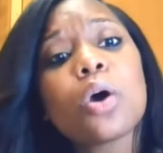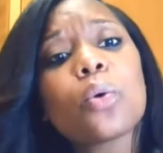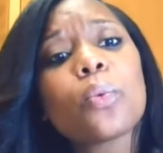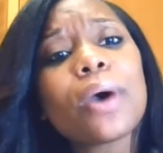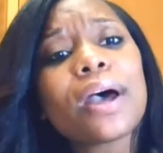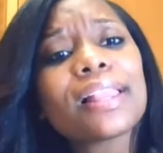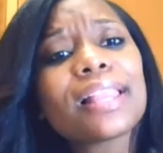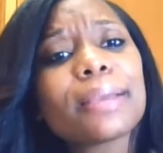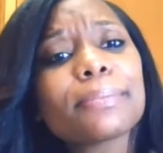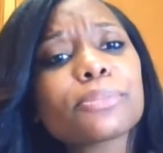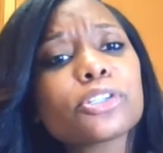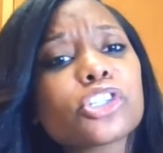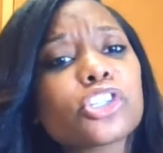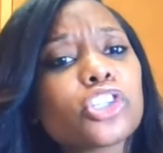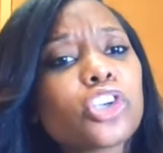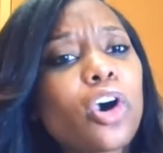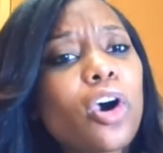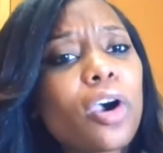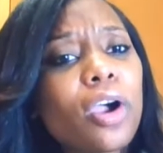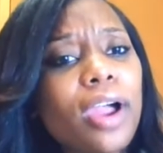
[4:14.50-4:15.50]
Well,
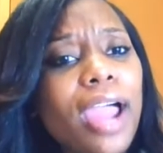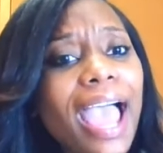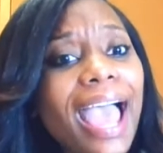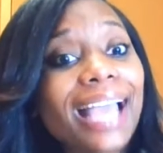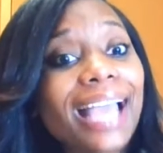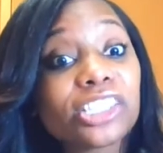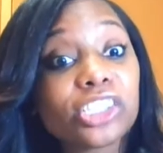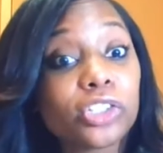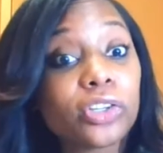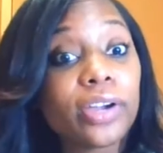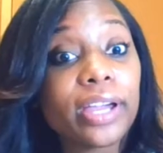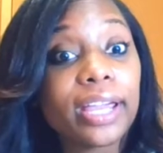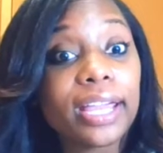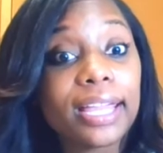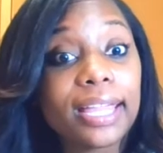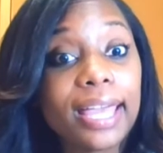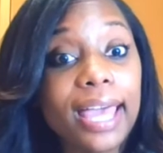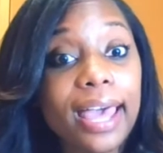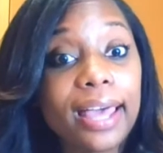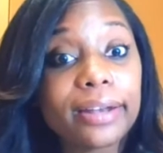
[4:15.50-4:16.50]
I sure
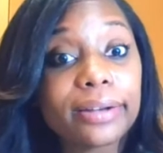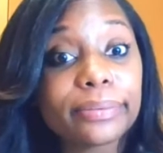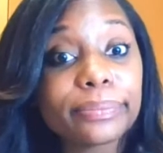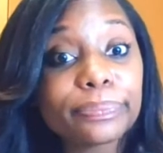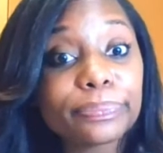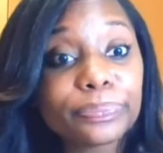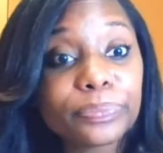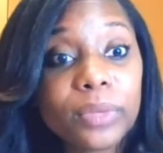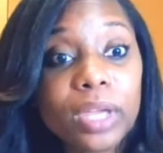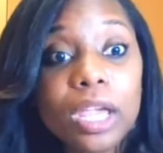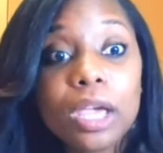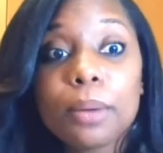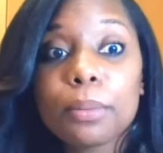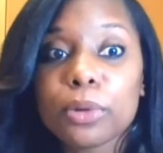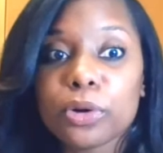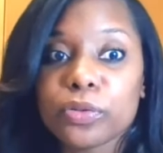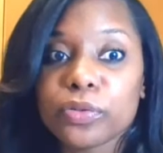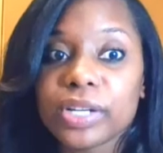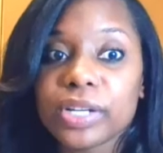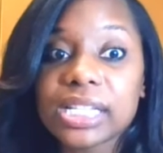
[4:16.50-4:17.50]
ain't got him.
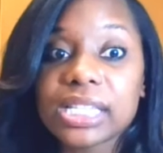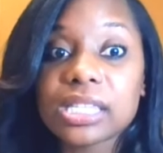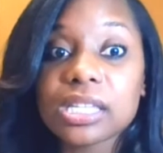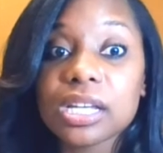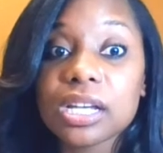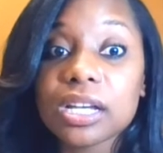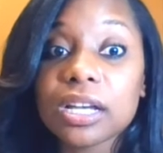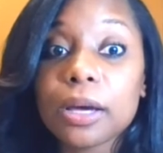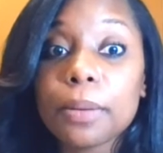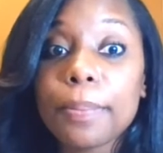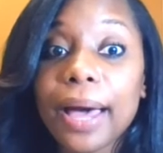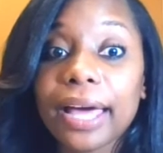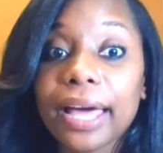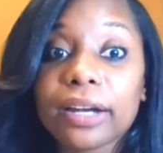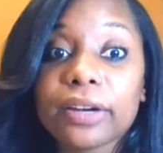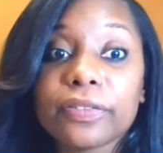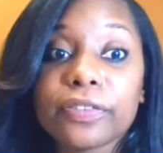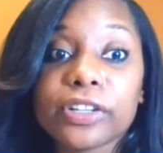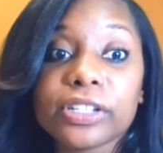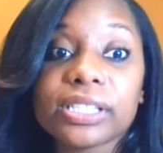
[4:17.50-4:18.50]
Maureen took a bite
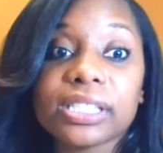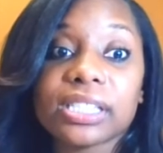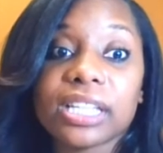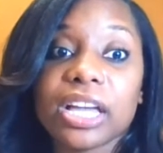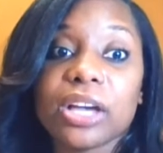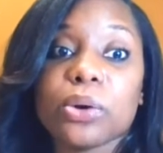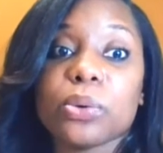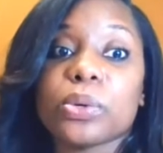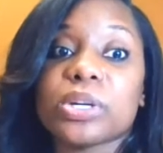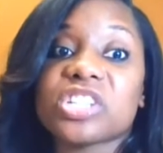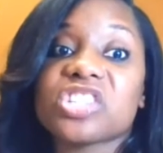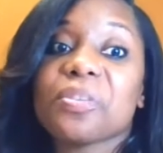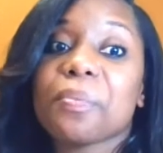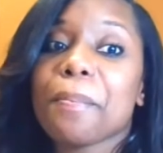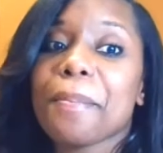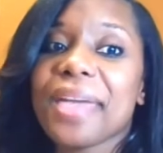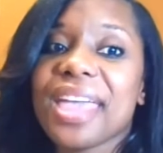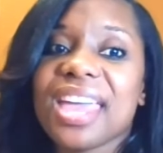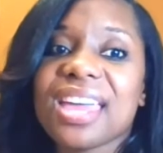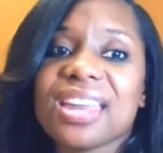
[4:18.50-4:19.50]
of her sandwich.
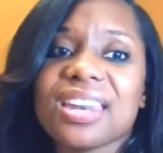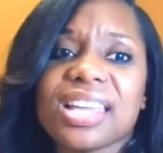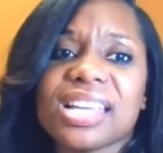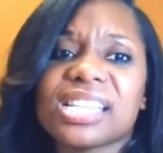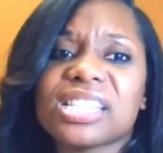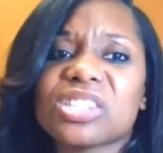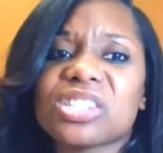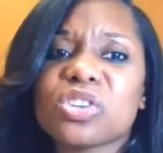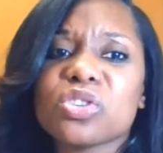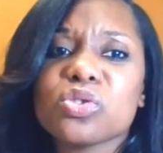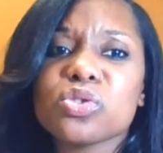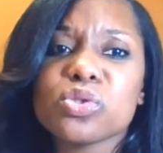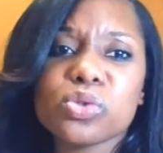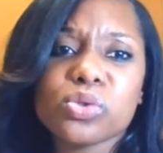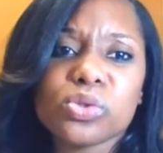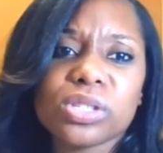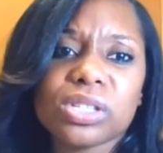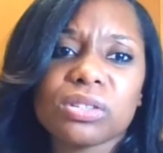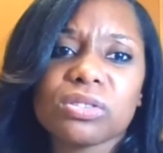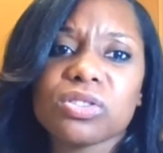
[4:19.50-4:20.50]
Mayonnaise
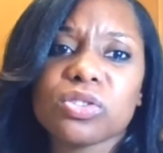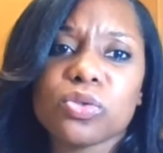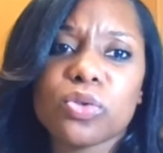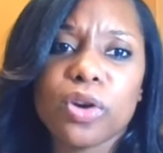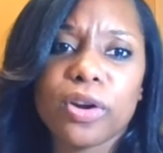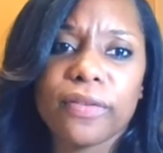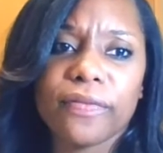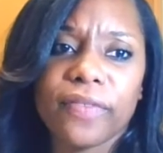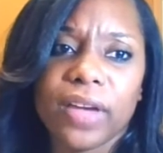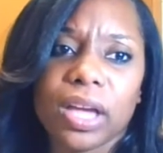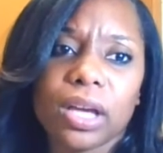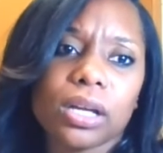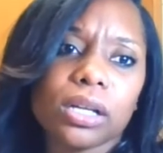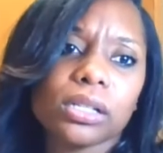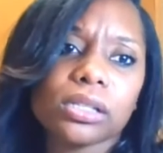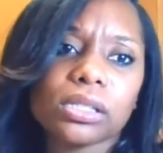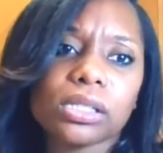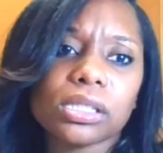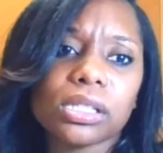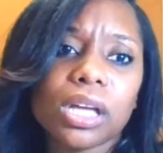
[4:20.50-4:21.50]
oozed onto her
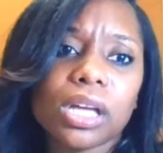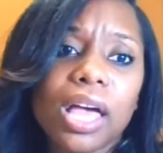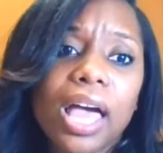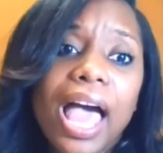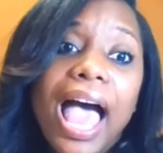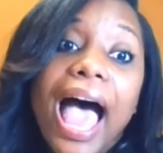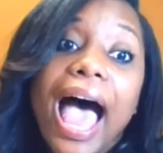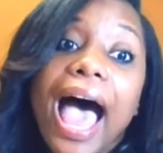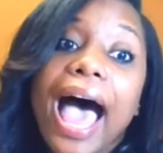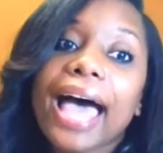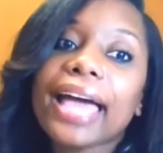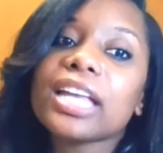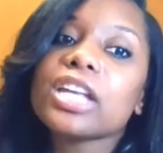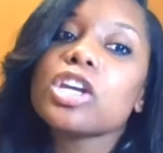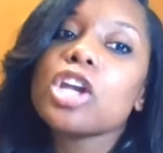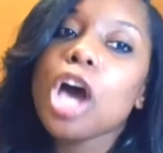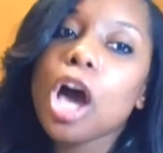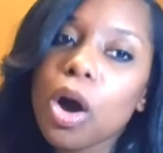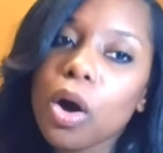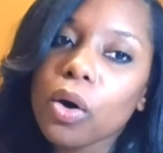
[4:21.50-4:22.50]
fingers. I
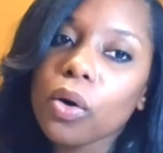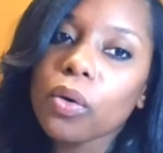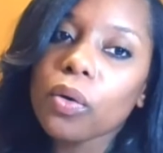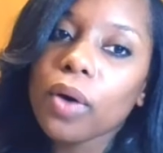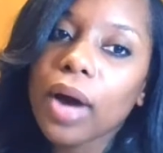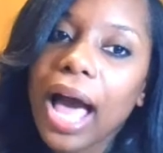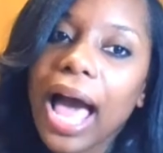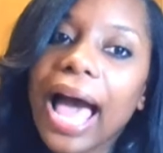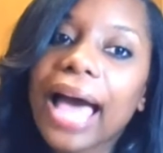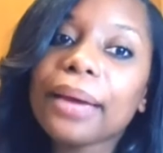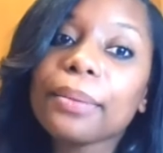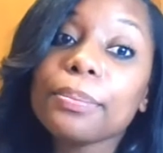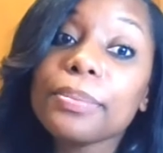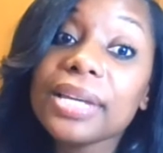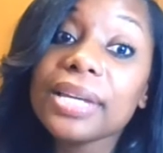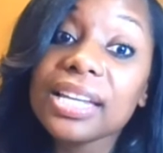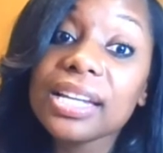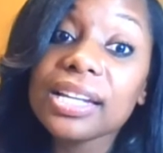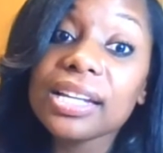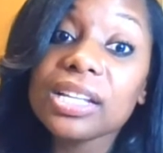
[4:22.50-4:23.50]
know.
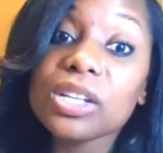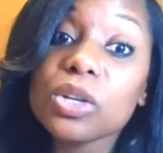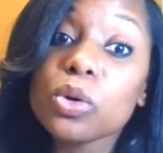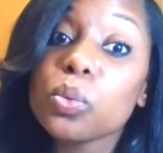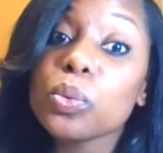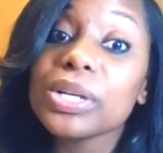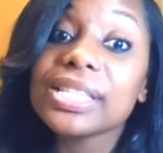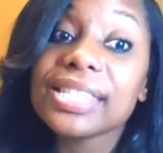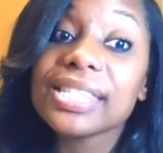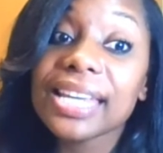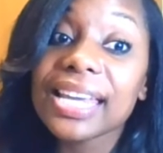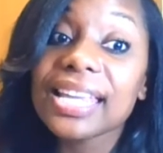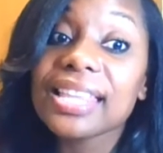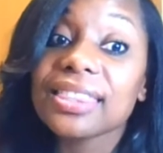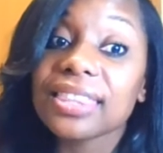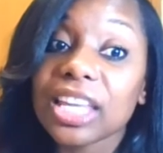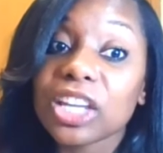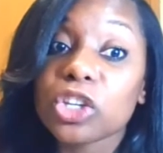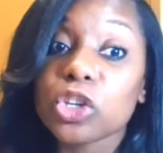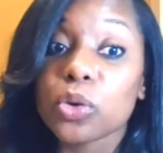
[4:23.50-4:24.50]
We
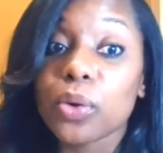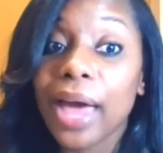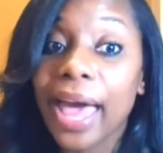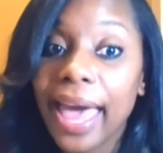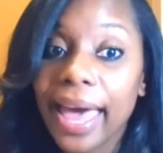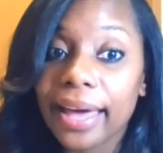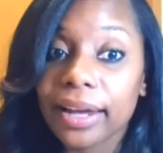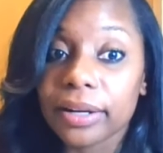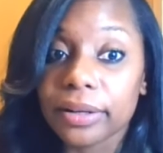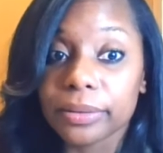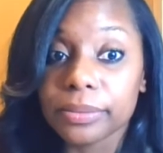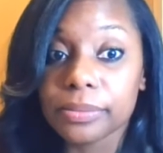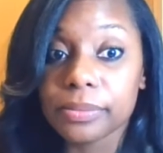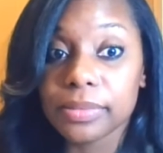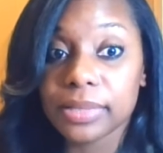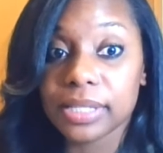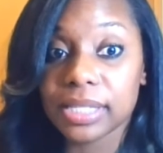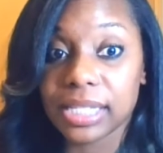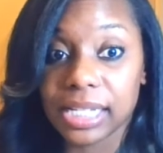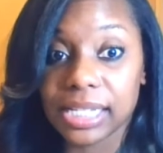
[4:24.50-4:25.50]
didn't think you had him,
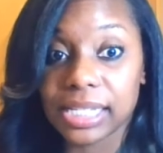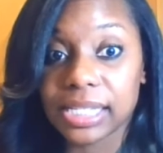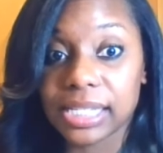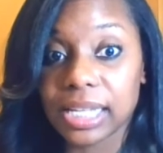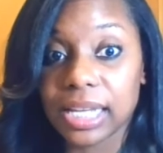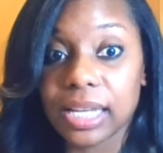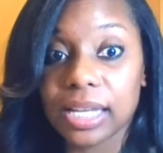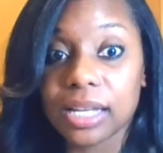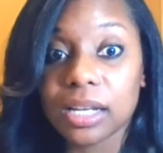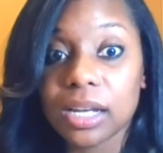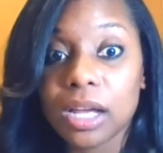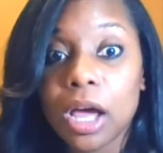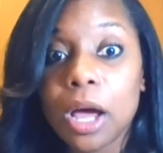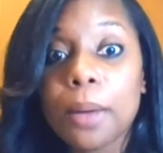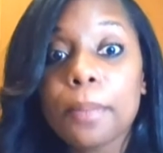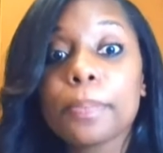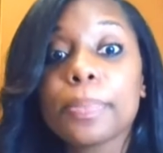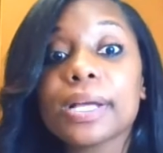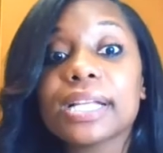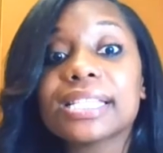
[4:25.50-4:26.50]
Dink said,
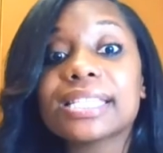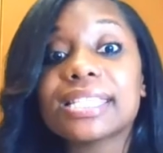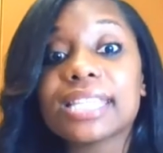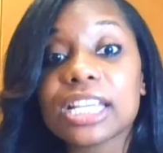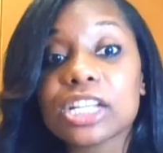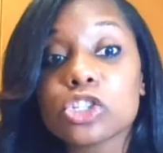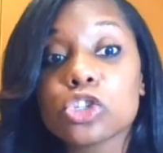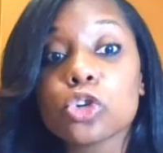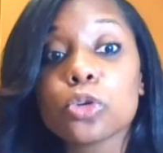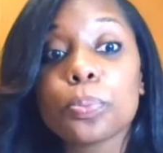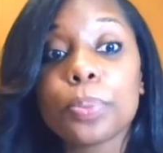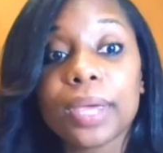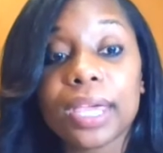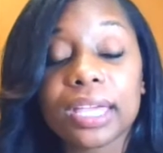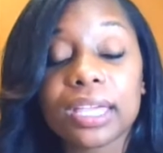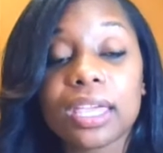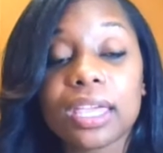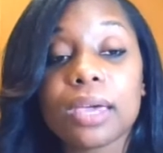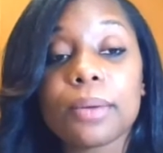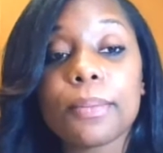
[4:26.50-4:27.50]
but did you
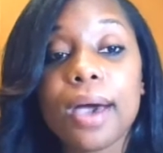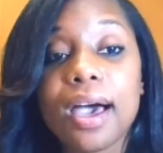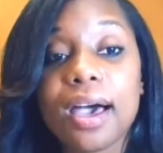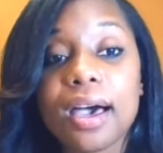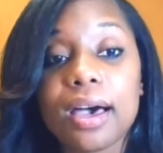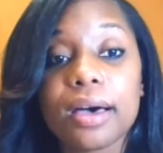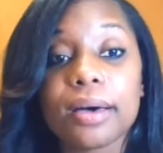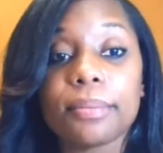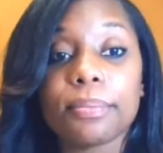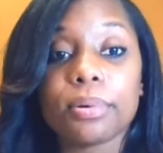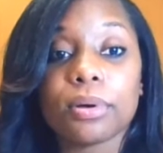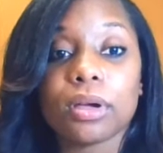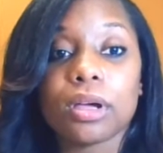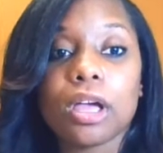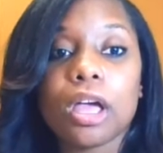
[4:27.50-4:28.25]
pick him up?